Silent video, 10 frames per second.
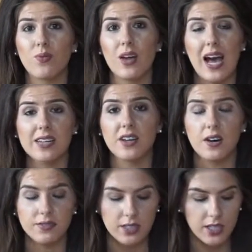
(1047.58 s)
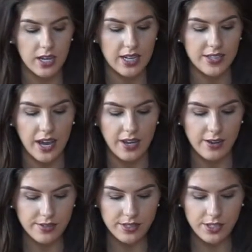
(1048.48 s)
as often as I
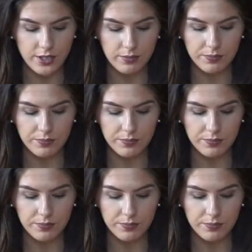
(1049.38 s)
used to.